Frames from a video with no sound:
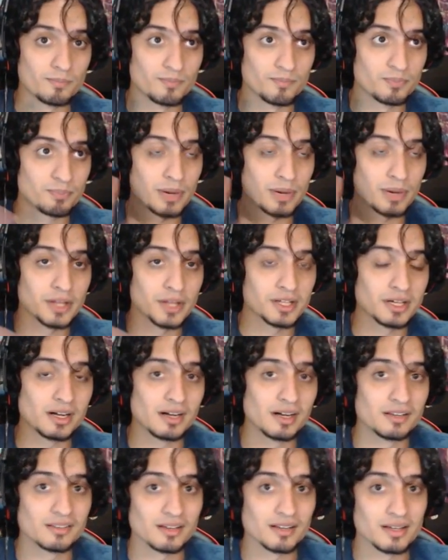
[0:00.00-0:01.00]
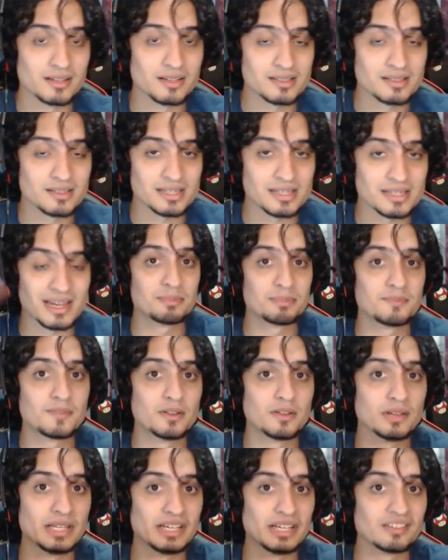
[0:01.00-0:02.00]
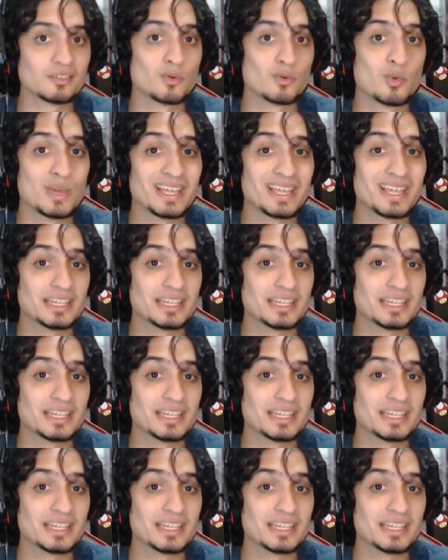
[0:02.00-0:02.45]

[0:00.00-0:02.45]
polygons on top of the Link's Awakening